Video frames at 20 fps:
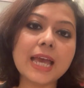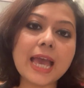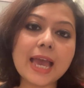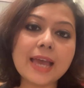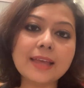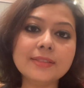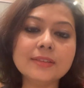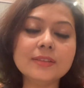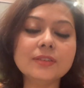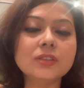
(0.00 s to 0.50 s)

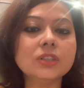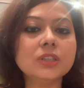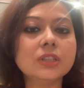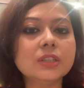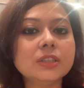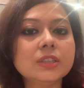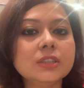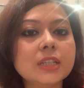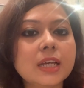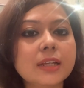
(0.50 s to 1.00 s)
and the
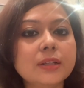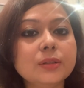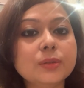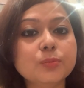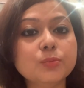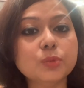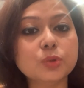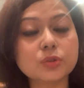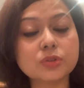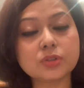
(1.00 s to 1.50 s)
third and
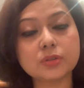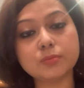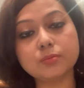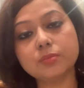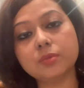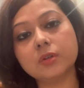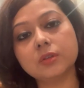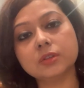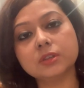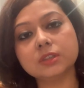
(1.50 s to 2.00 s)
the most
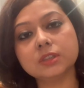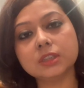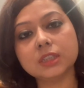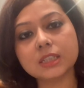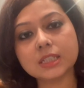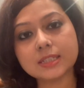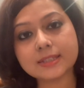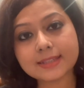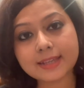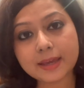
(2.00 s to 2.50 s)
important
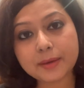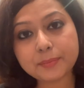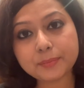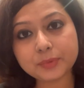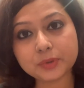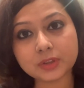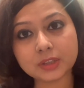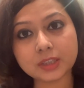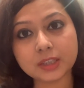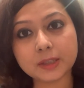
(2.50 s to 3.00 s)
is
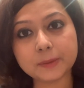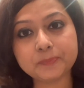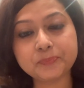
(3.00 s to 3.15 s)
empathy.